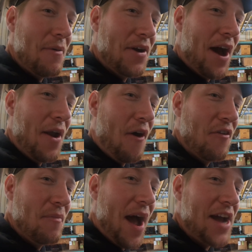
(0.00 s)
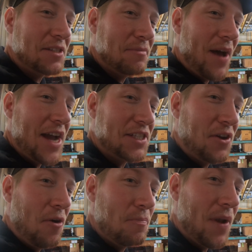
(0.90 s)
we run over Mike's
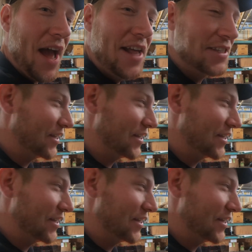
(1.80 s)
soap plant.